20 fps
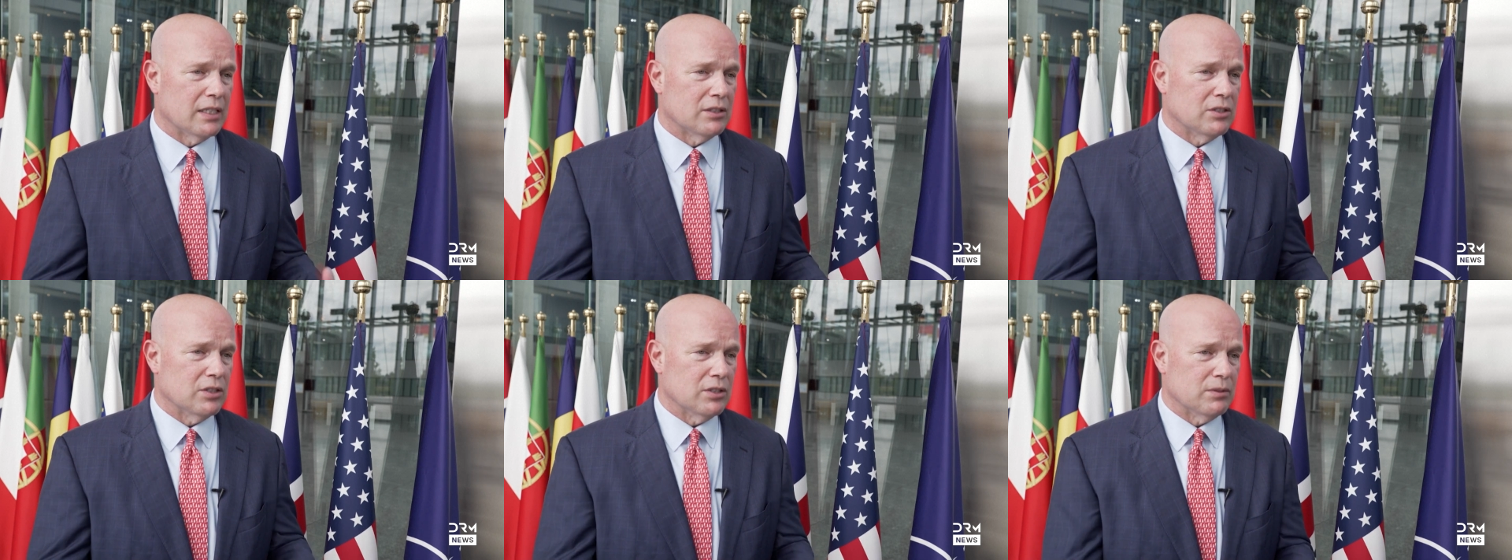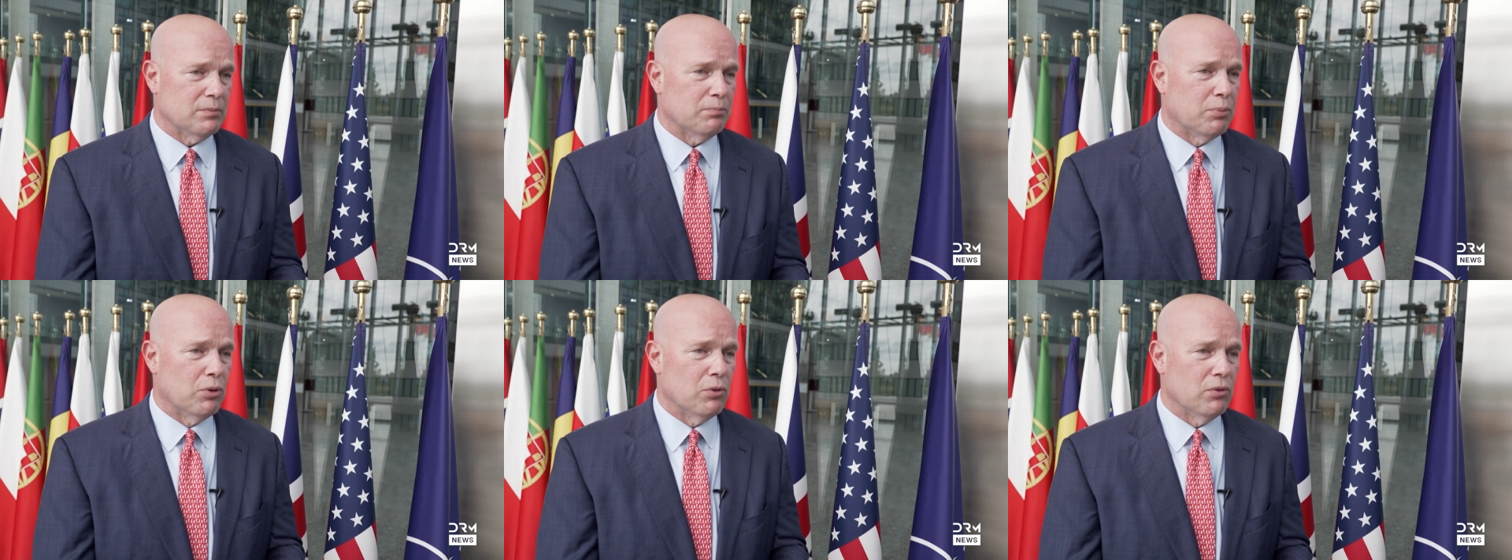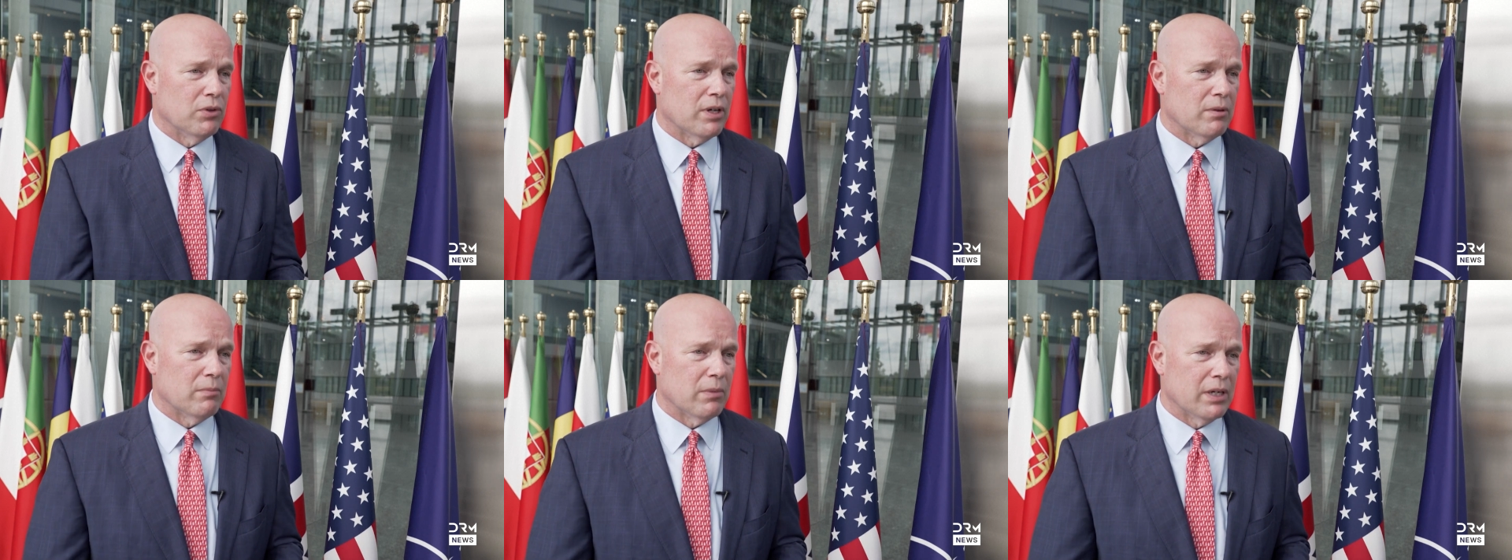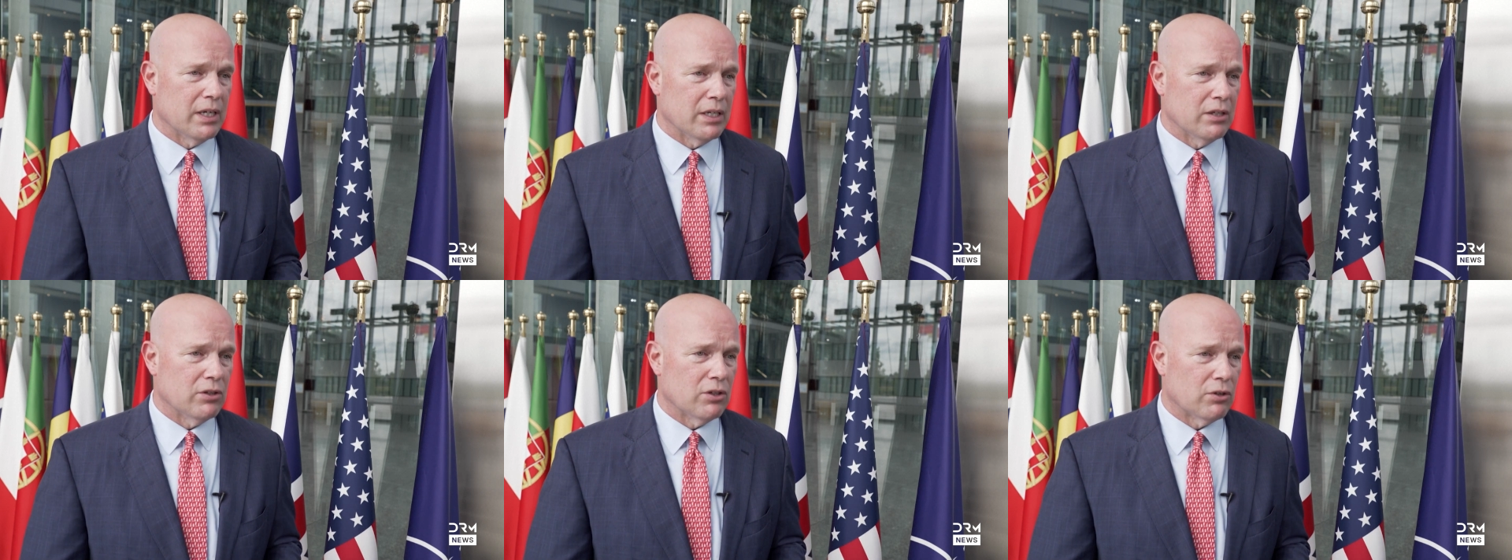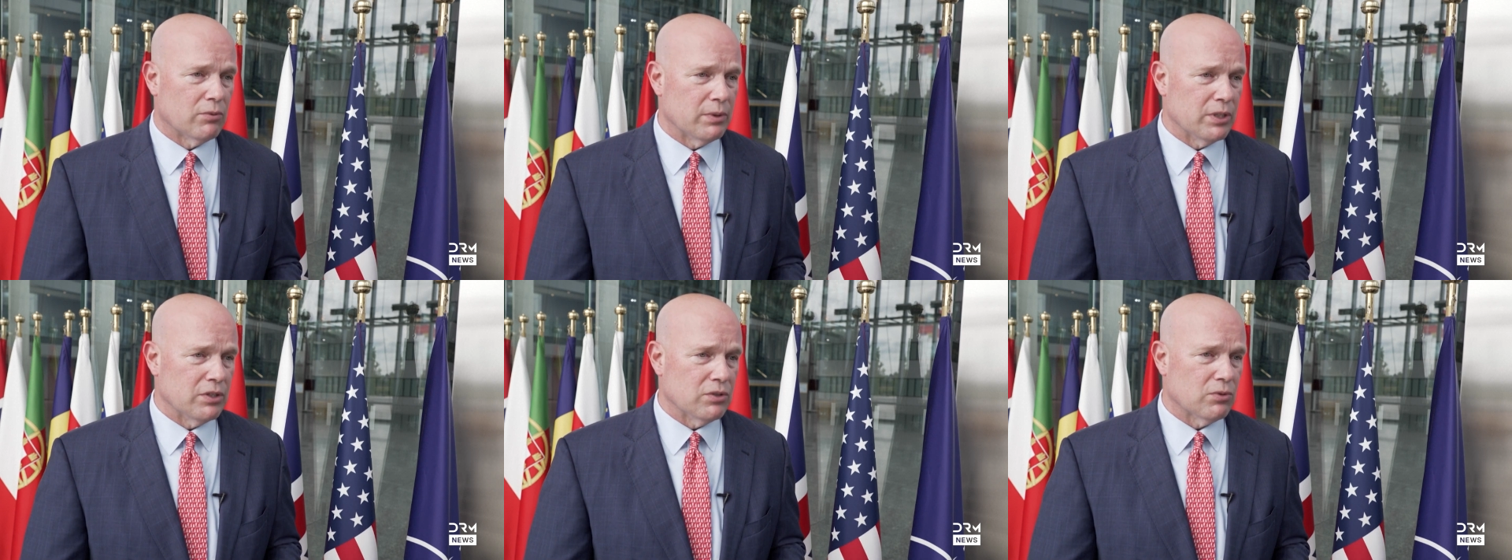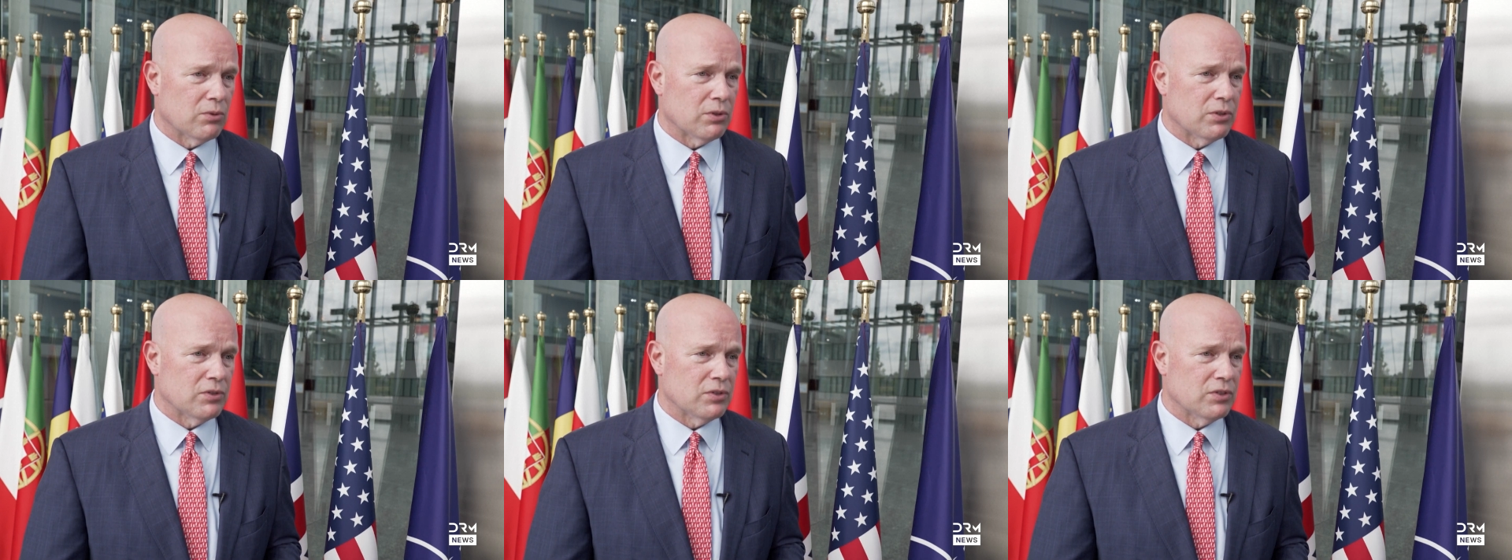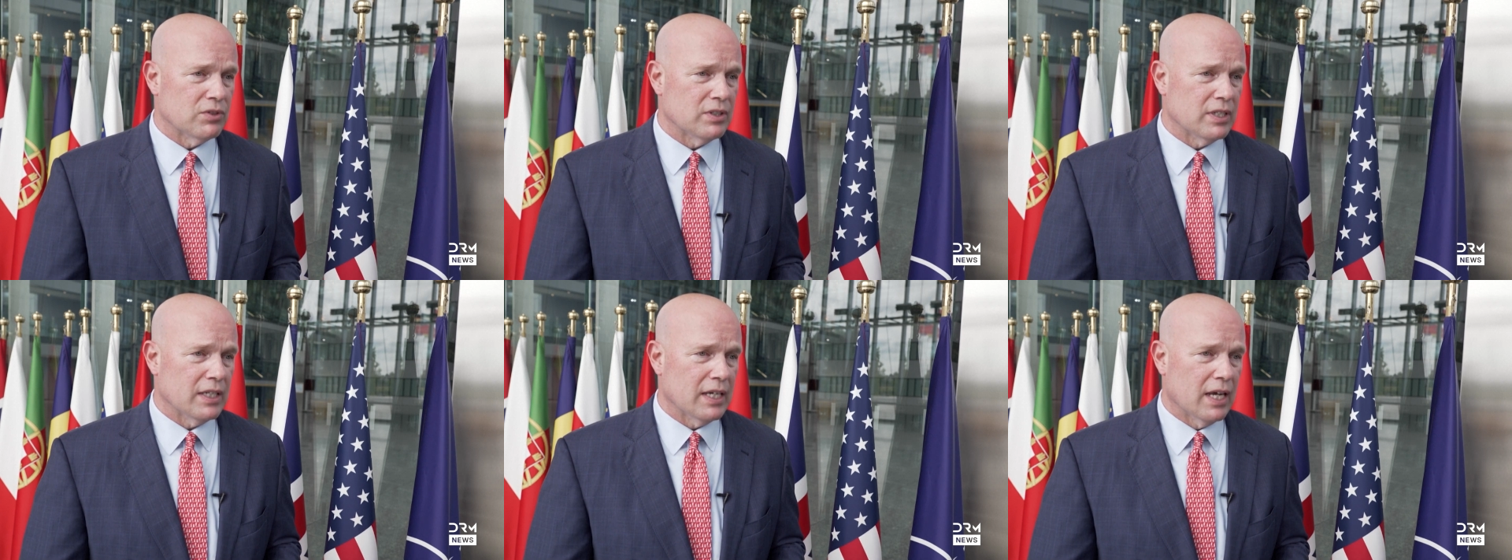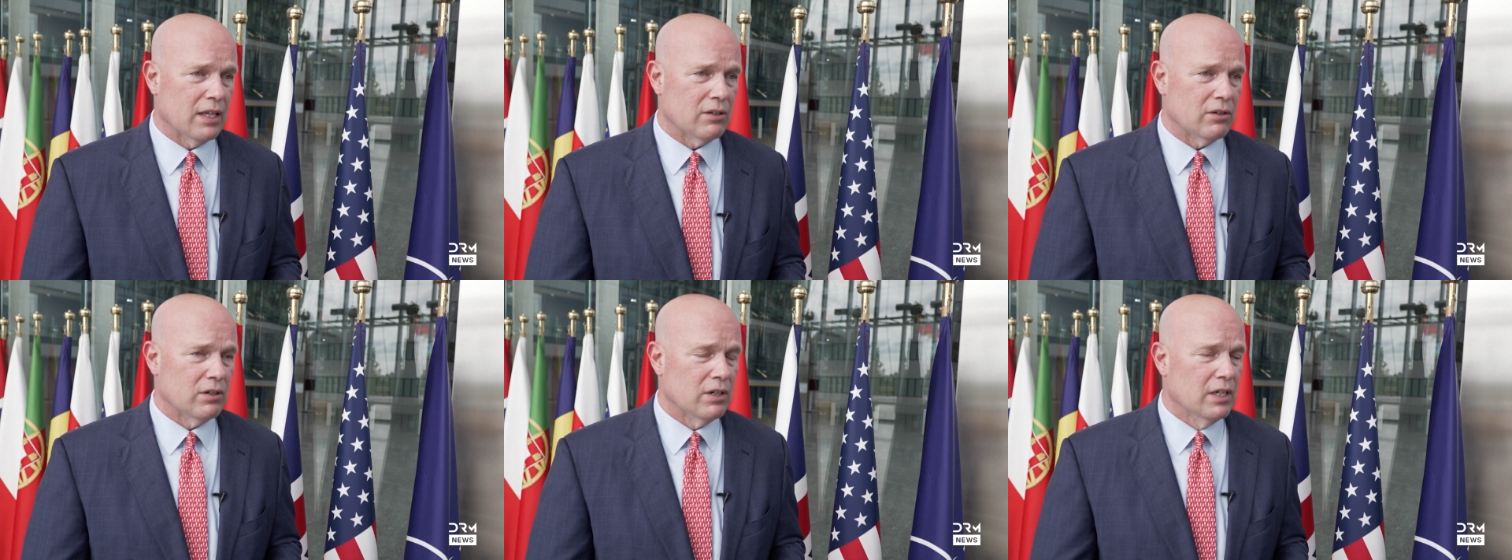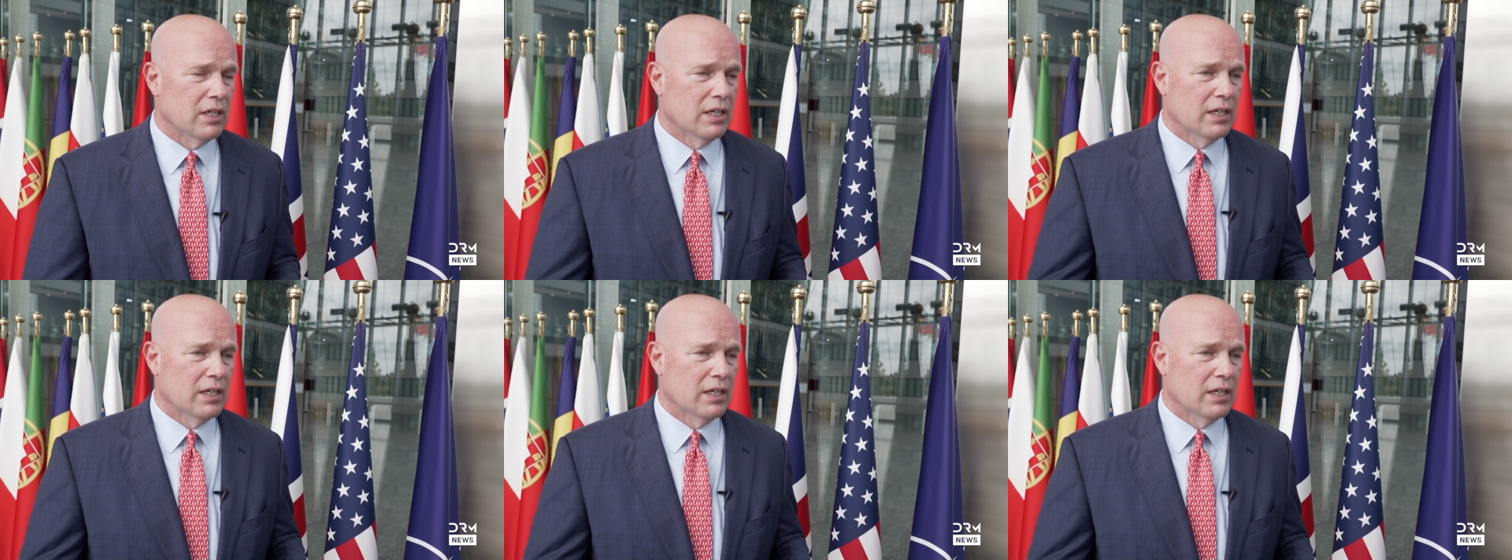to pool their money and their resources together